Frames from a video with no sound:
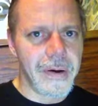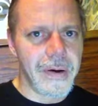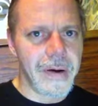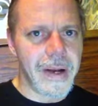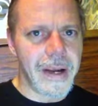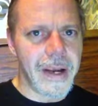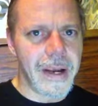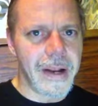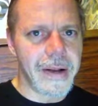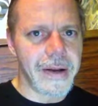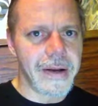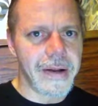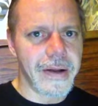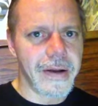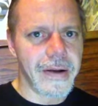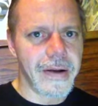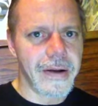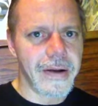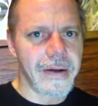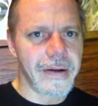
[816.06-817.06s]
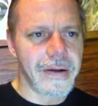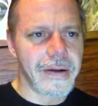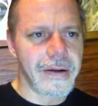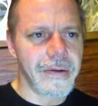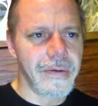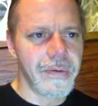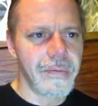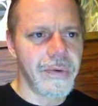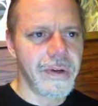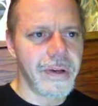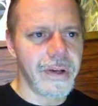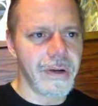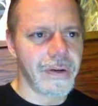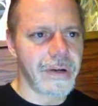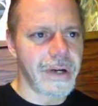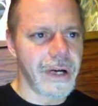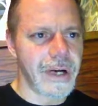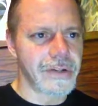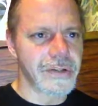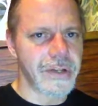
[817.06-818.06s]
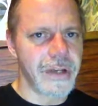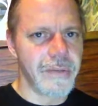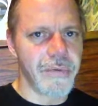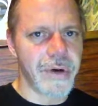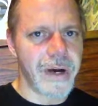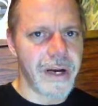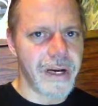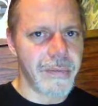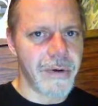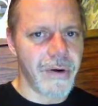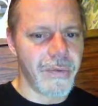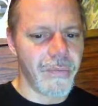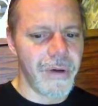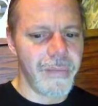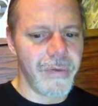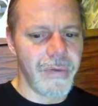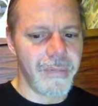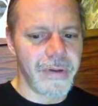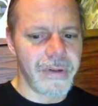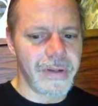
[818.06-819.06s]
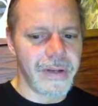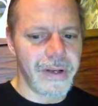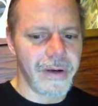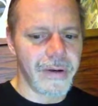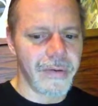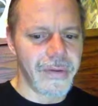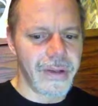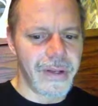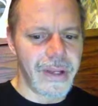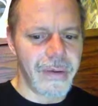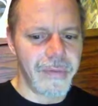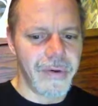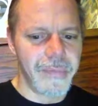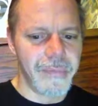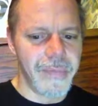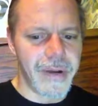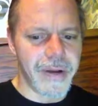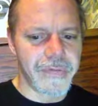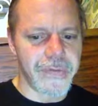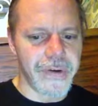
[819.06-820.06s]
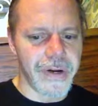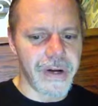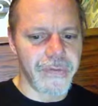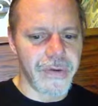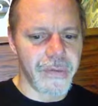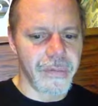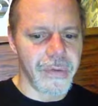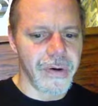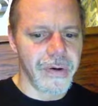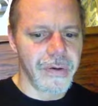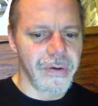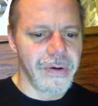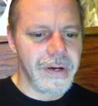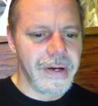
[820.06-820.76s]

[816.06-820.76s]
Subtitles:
and constantly bragged about women, but then they would make fun of him or